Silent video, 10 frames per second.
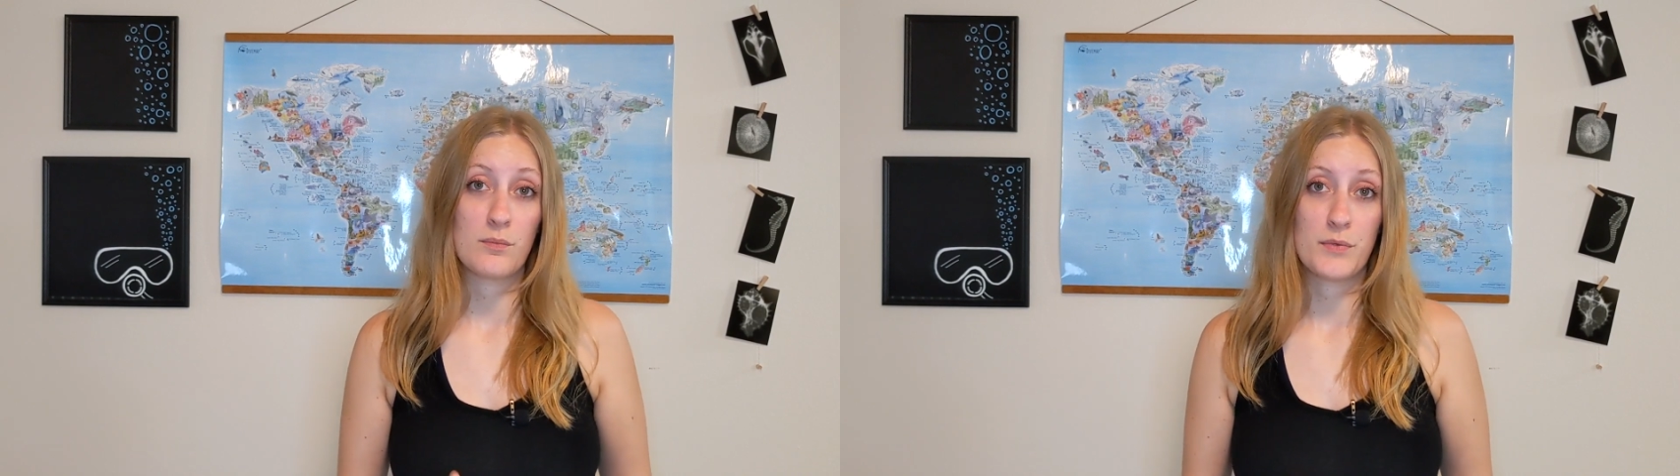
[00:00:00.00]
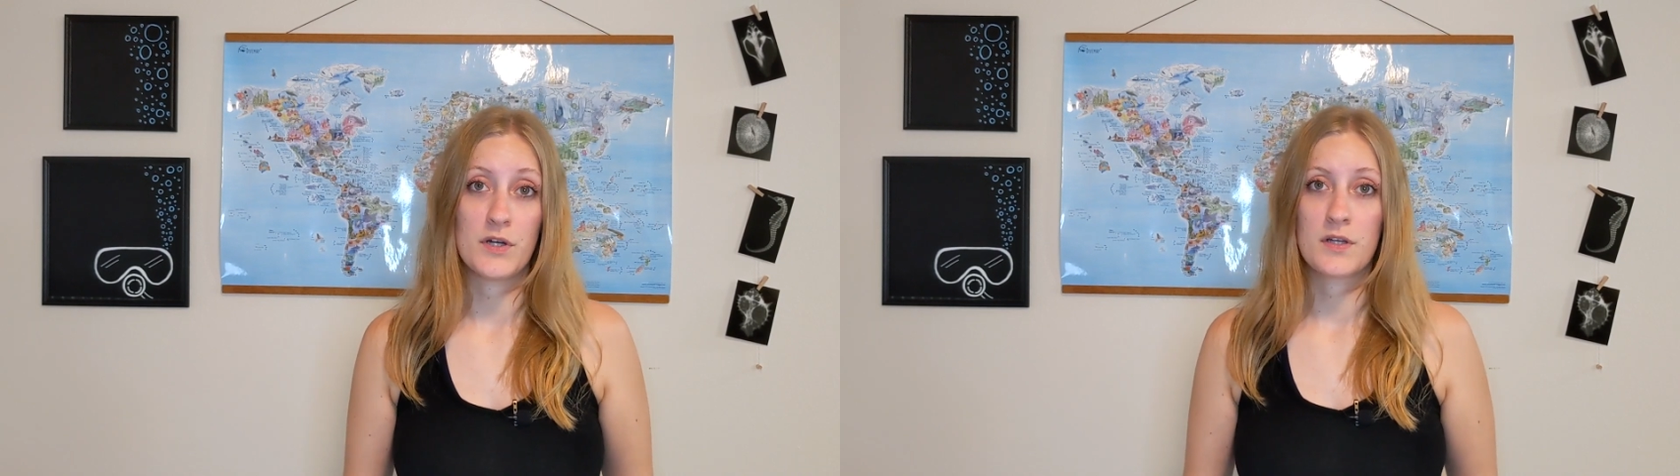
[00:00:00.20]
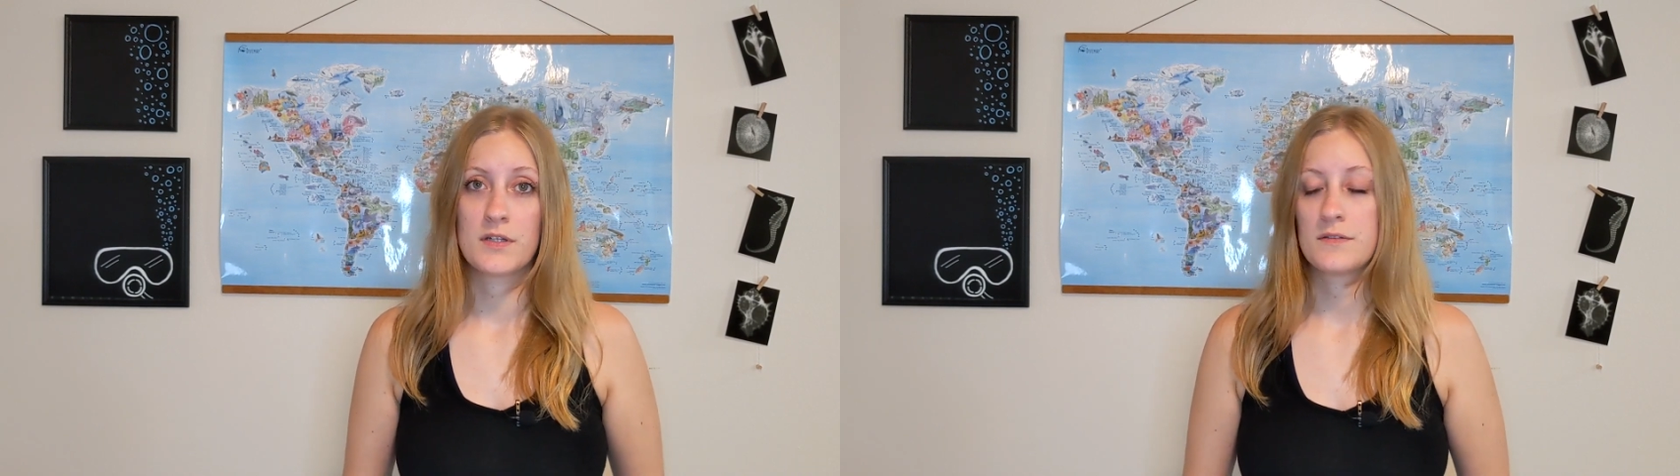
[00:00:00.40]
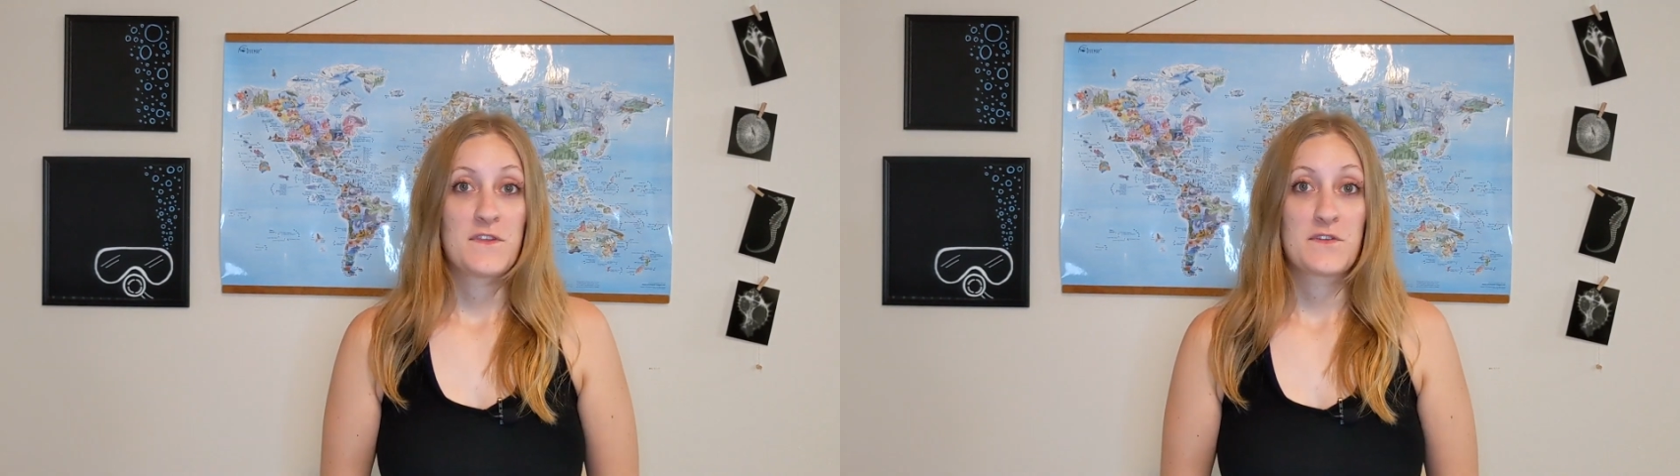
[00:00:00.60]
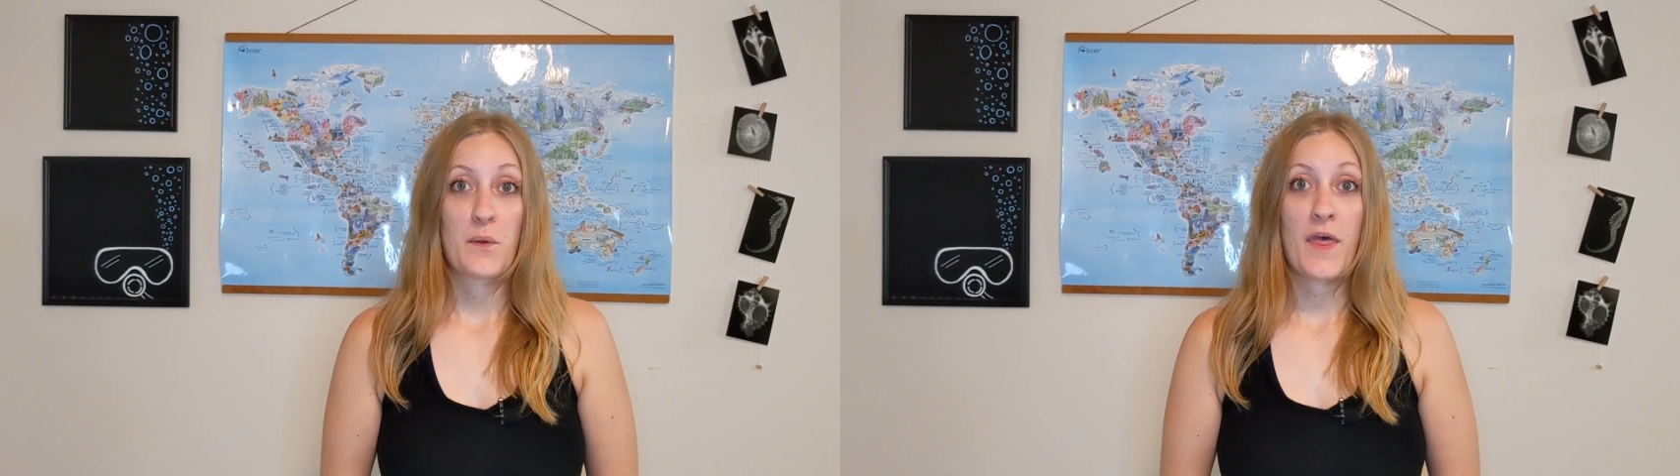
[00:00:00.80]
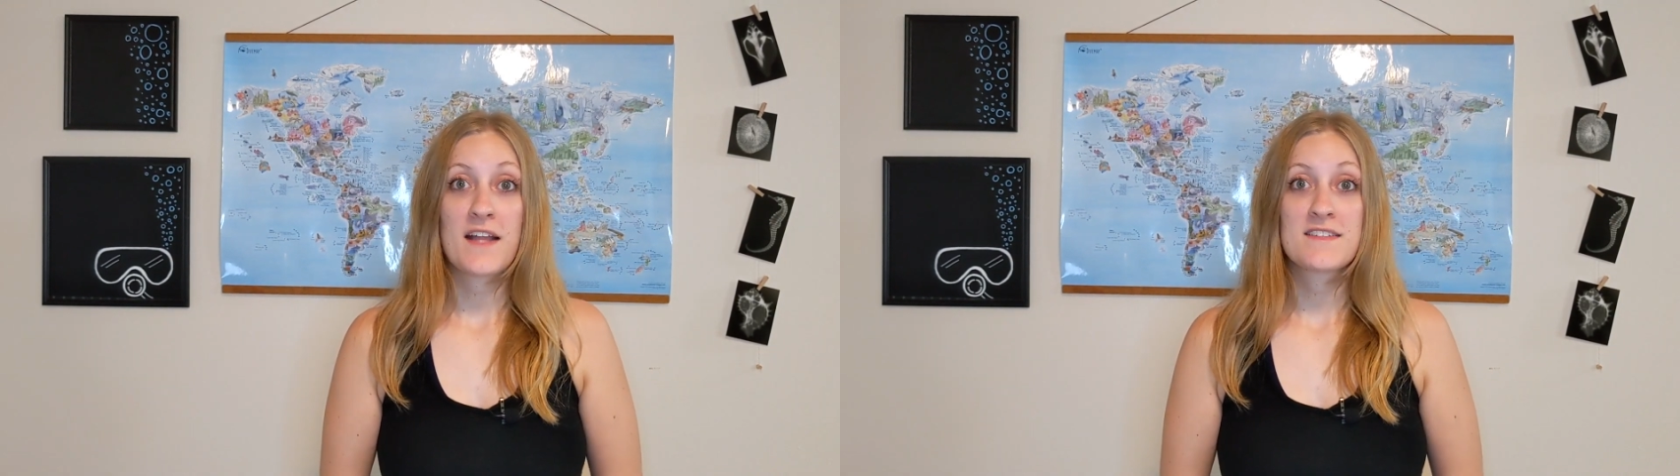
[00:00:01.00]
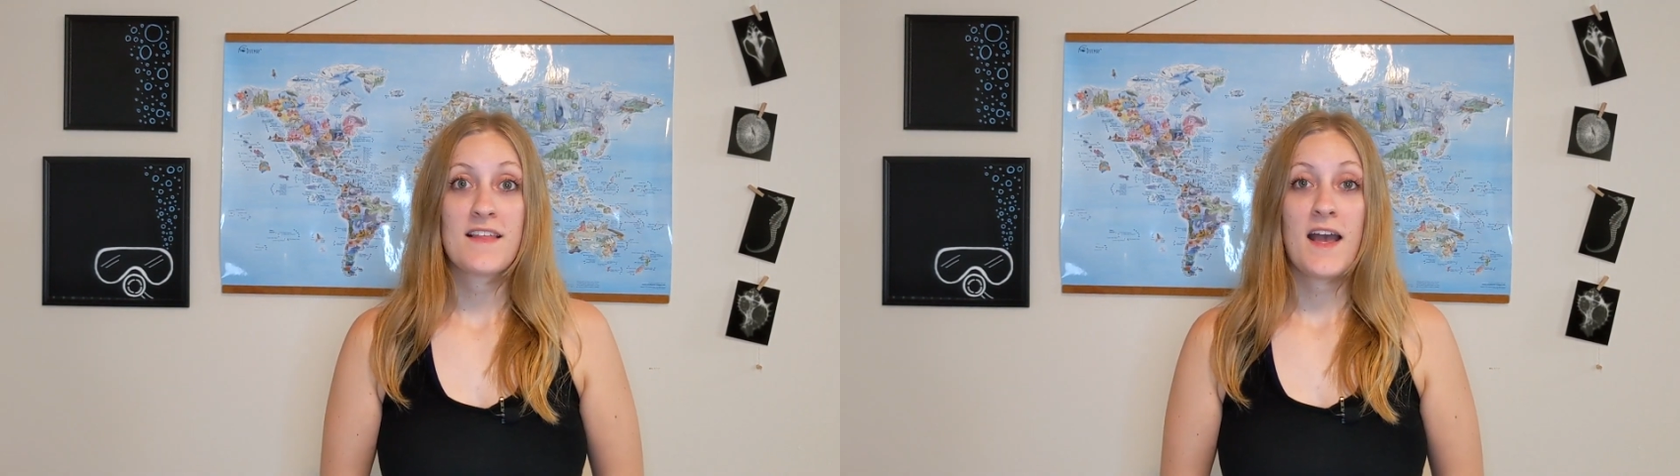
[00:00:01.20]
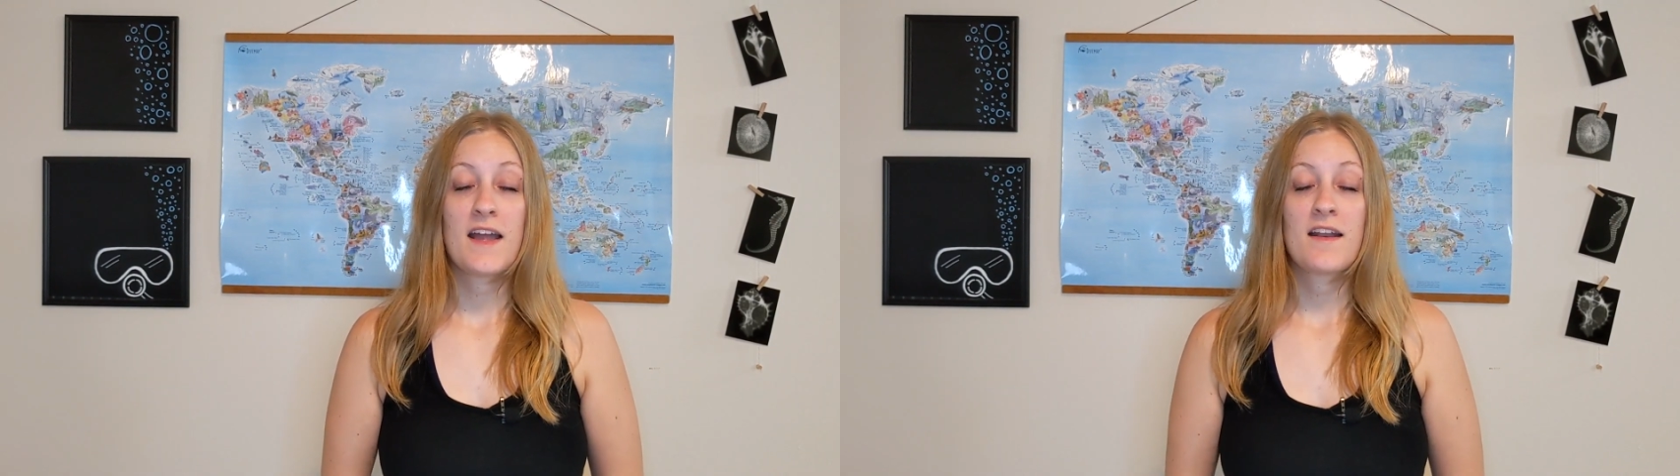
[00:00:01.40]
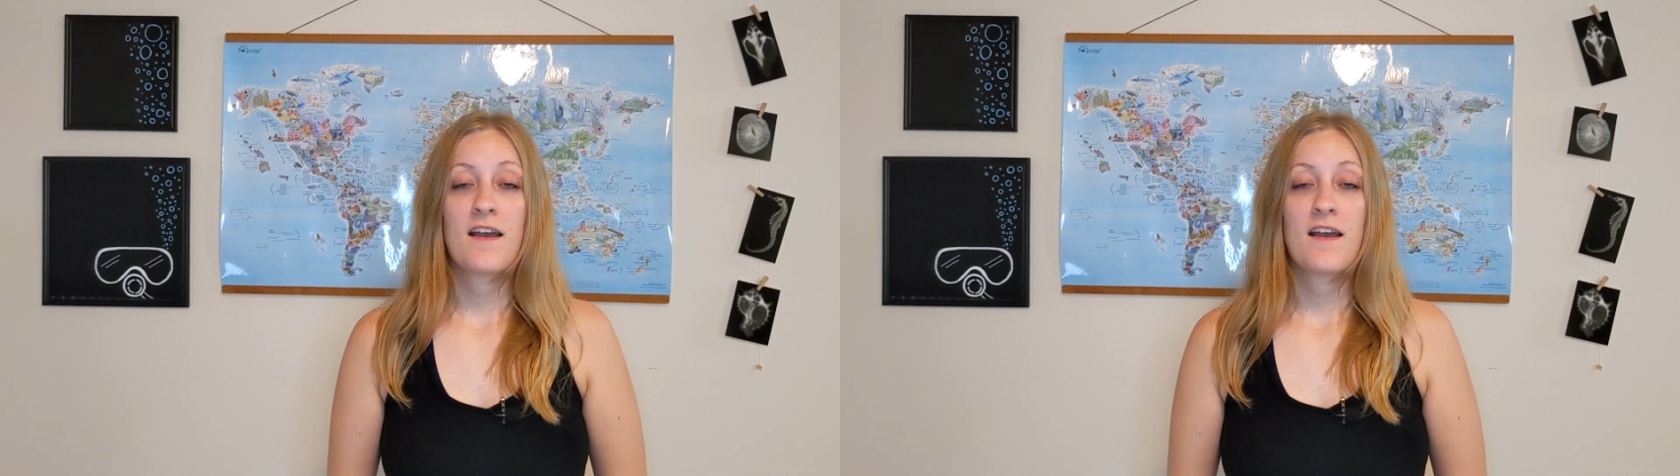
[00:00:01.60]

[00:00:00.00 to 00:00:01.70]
book. So that's that.